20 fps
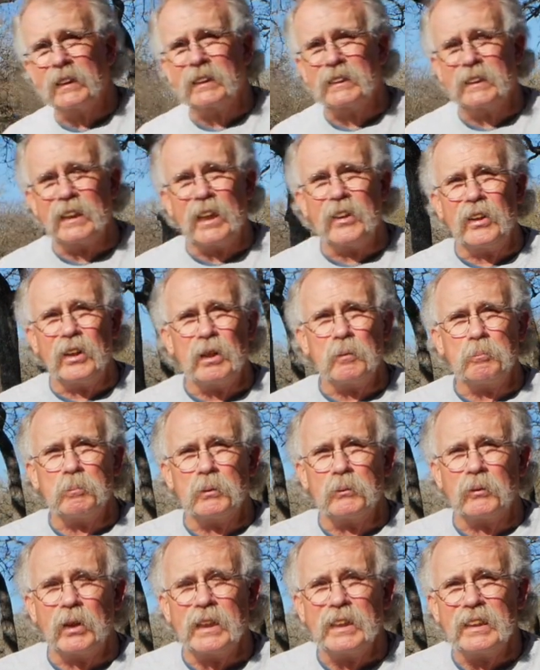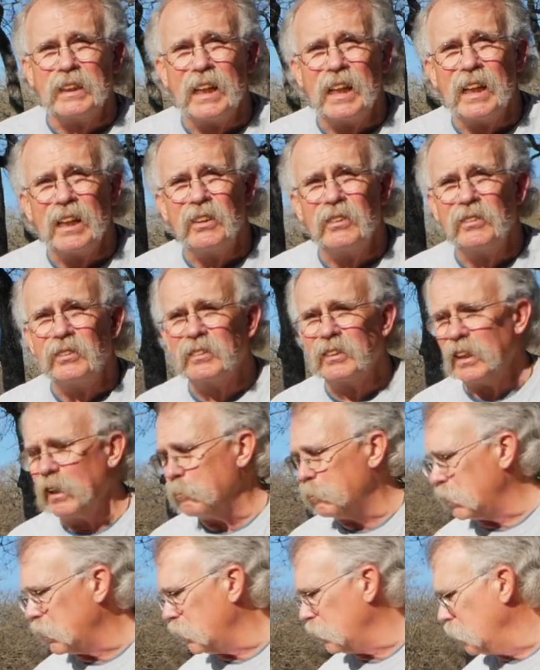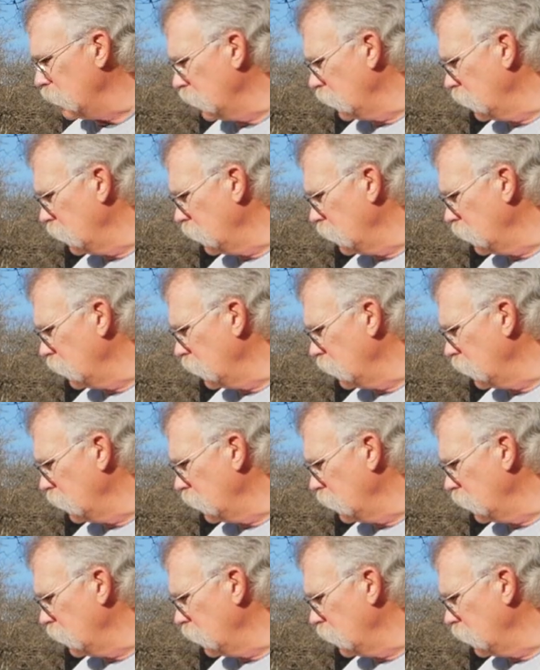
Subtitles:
setup right now. I mean,